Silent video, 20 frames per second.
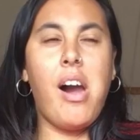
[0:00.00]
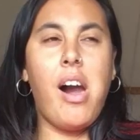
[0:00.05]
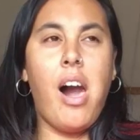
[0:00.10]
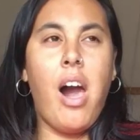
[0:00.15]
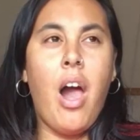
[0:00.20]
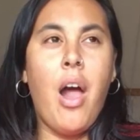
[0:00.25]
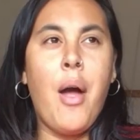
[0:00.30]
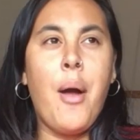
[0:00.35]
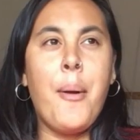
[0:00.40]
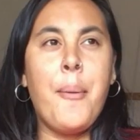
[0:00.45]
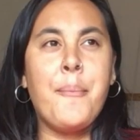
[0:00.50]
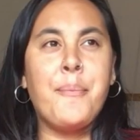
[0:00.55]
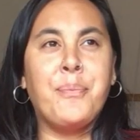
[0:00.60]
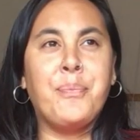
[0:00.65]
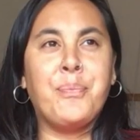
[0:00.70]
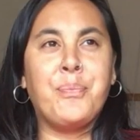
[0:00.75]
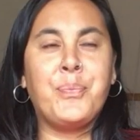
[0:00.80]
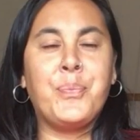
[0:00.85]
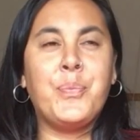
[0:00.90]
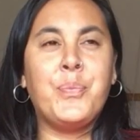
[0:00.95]

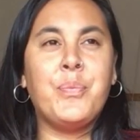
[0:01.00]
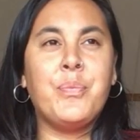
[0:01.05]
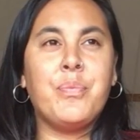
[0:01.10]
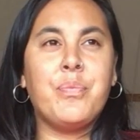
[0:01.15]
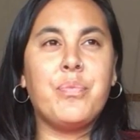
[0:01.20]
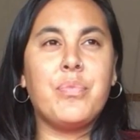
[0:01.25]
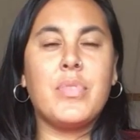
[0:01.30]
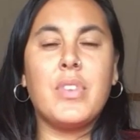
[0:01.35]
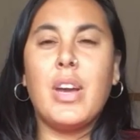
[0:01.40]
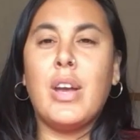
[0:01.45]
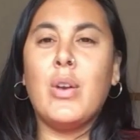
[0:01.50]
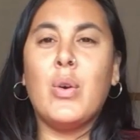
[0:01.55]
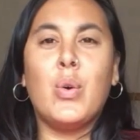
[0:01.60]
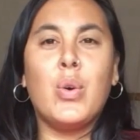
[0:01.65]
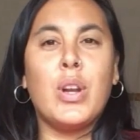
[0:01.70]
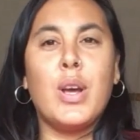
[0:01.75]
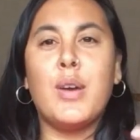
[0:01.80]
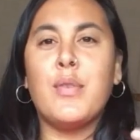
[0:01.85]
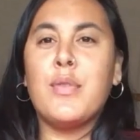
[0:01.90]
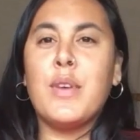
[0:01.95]
And
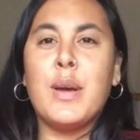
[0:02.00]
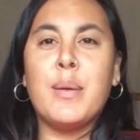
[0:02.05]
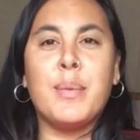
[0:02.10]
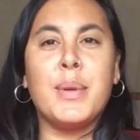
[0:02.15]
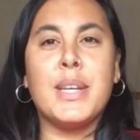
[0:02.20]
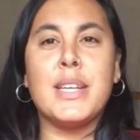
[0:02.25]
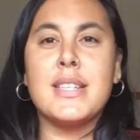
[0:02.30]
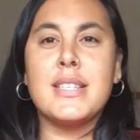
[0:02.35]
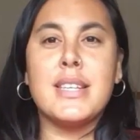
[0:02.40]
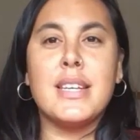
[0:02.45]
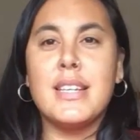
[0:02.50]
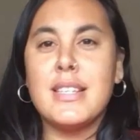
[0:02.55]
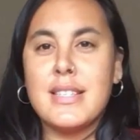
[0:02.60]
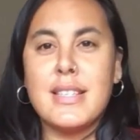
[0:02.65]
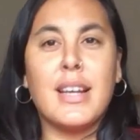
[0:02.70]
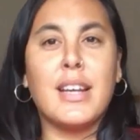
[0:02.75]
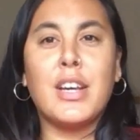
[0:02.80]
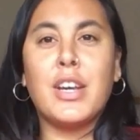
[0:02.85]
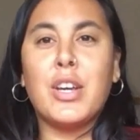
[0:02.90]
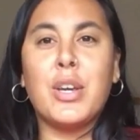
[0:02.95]
all our family is there. It's
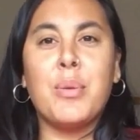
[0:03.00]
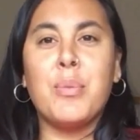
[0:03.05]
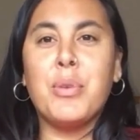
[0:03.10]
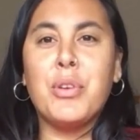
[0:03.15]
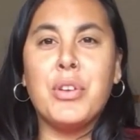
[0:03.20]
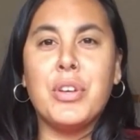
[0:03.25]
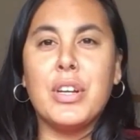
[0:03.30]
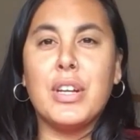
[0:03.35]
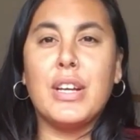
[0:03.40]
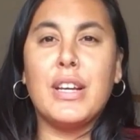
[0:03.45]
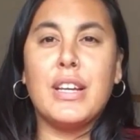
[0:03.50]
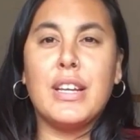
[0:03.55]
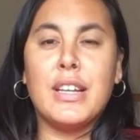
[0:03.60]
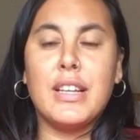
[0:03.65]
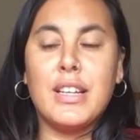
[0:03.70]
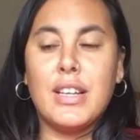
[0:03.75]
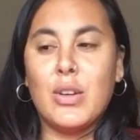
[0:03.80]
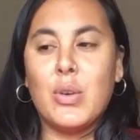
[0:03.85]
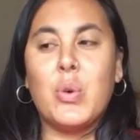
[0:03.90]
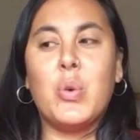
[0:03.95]
like a community,
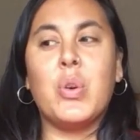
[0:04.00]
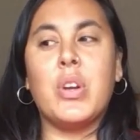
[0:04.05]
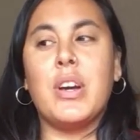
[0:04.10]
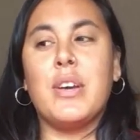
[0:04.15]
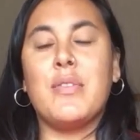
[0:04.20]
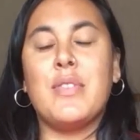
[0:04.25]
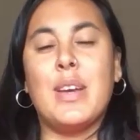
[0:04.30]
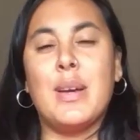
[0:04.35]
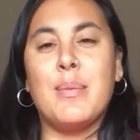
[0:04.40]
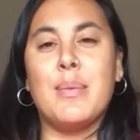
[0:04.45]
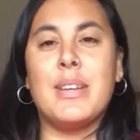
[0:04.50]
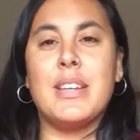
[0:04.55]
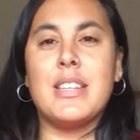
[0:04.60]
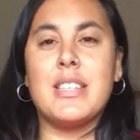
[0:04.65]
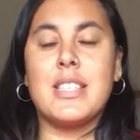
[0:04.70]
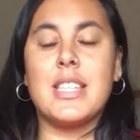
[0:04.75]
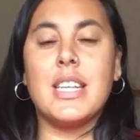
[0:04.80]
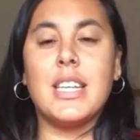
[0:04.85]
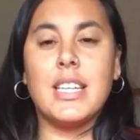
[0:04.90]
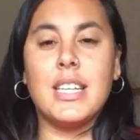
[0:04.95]
like all our family is
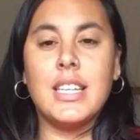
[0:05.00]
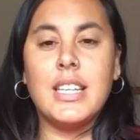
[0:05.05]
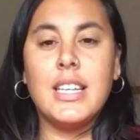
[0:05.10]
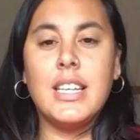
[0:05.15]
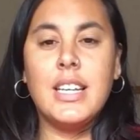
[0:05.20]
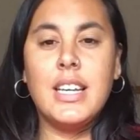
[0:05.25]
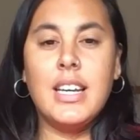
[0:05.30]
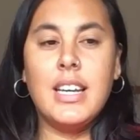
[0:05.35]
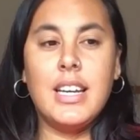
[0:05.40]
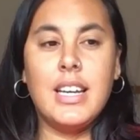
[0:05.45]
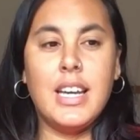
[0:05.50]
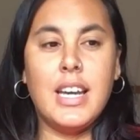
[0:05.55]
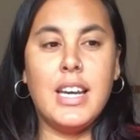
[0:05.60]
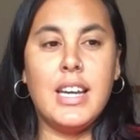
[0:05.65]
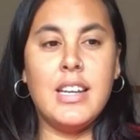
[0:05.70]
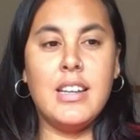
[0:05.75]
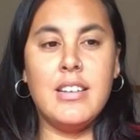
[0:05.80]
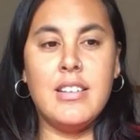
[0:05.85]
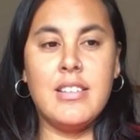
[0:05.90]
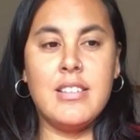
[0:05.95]
there,
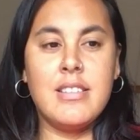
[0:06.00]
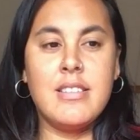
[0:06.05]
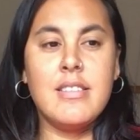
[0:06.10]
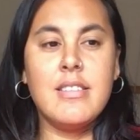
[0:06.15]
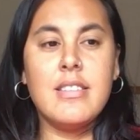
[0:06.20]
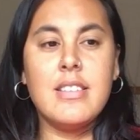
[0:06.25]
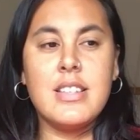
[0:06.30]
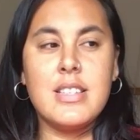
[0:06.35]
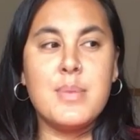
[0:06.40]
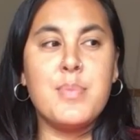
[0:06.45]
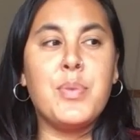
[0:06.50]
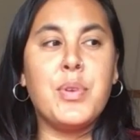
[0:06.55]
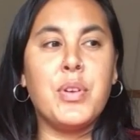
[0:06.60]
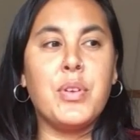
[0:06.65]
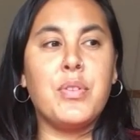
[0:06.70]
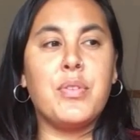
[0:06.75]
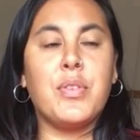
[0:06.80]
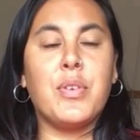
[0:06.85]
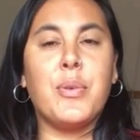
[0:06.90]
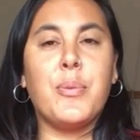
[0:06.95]
and it's
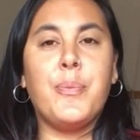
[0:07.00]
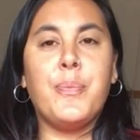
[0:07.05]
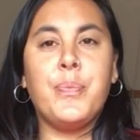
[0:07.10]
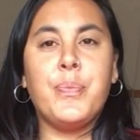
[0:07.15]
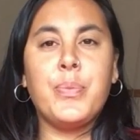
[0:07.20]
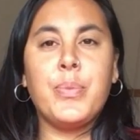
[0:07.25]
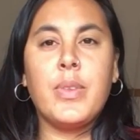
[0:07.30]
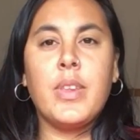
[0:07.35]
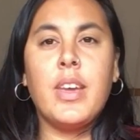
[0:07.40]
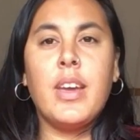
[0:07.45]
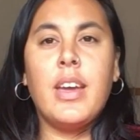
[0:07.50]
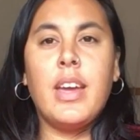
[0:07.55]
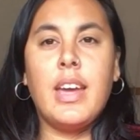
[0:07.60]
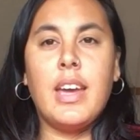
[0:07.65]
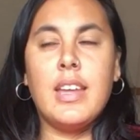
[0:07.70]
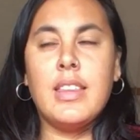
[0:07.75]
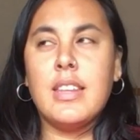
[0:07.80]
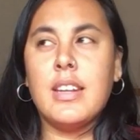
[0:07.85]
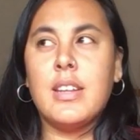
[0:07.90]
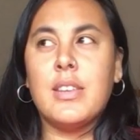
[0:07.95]
beautiful.
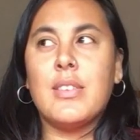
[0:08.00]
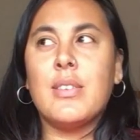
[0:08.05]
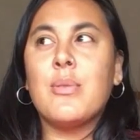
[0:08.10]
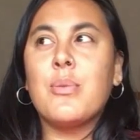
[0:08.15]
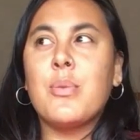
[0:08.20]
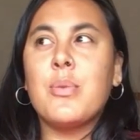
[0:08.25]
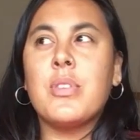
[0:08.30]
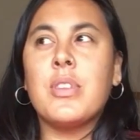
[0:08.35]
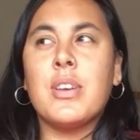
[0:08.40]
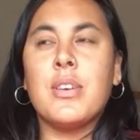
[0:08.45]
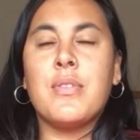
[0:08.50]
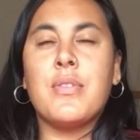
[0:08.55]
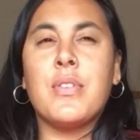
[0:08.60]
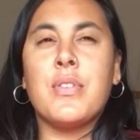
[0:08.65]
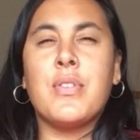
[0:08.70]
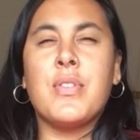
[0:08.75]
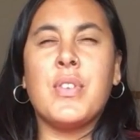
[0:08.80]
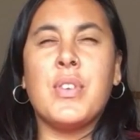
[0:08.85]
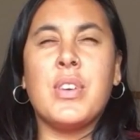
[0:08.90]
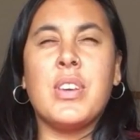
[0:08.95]
And then I think we were there for a
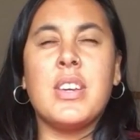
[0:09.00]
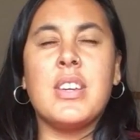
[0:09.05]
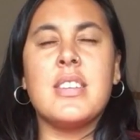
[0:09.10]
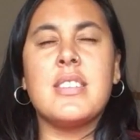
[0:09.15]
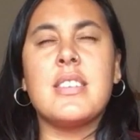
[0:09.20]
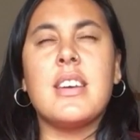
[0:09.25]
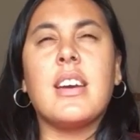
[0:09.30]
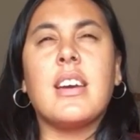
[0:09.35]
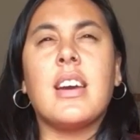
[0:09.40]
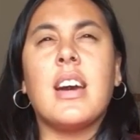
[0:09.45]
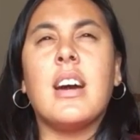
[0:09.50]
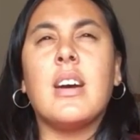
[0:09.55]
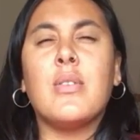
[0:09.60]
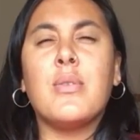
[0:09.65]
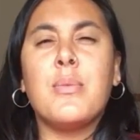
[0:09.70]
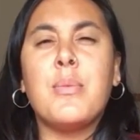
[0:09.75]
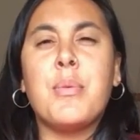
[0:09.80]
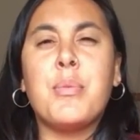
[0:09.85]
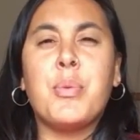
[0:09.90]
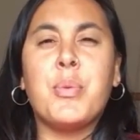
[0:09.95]
few years. I can't
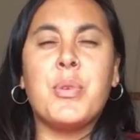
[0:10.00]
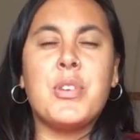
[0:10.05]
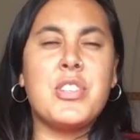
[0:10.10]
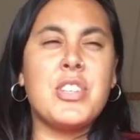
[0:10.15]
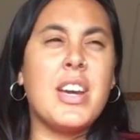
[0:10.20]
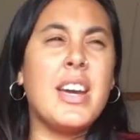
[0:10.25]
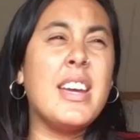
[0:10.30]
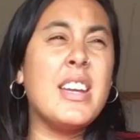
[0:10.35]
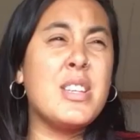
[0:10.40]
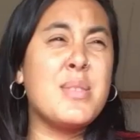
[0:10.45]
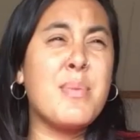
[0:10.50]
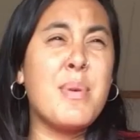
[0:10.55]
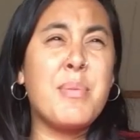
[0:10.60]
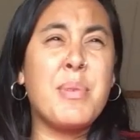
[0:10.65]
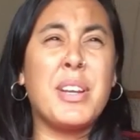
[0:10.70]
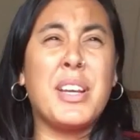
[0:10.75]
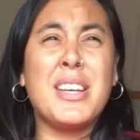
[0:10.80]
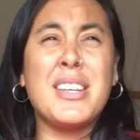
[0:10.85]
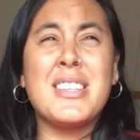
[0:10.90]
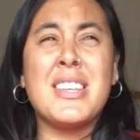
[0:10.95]
remember which age, maybe
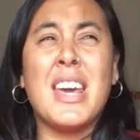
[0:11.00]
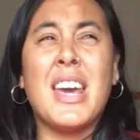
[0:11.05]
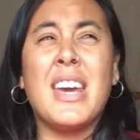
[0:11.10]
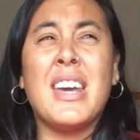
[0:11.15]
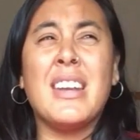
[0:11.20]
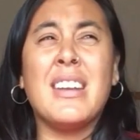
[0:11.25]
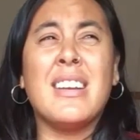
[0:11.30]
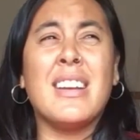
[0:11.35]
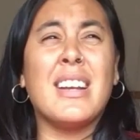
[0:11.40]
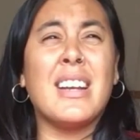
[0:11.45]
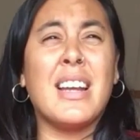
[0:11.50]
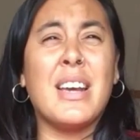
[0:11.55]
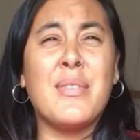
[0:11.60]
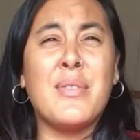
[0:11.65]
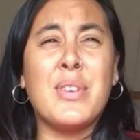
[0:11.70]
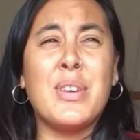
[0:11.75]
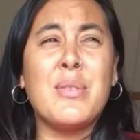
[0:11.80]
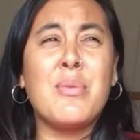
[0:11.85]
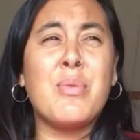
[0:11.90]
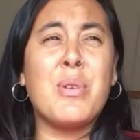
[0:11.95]
like 10,
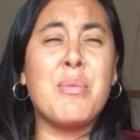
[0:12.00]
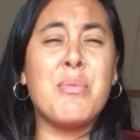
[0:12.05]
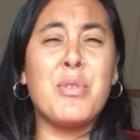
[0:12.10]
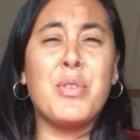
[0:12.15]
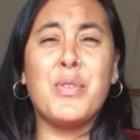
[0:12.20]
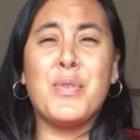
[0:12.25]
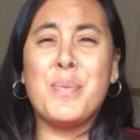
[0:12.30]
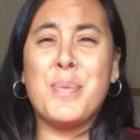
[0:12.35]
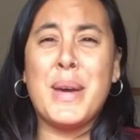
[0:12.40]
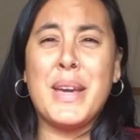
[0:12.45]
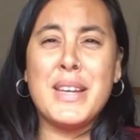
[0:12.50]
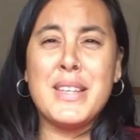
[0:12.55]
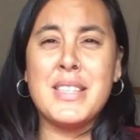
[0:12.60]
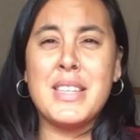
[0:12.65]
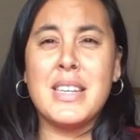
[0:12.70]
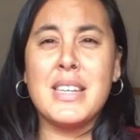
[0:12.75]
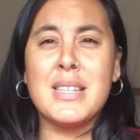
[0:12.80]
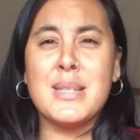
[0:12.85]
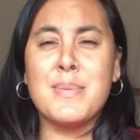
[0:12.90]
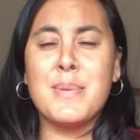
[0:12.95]
11, we moved back to
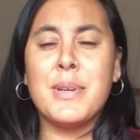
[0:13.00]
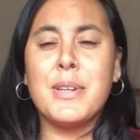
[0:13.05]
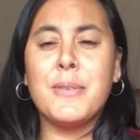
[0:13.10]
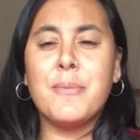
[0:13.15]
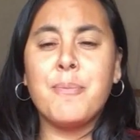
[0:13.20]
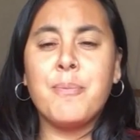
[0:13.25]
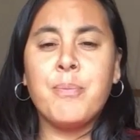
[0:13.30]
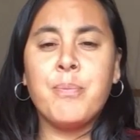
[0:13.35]
Gisborne.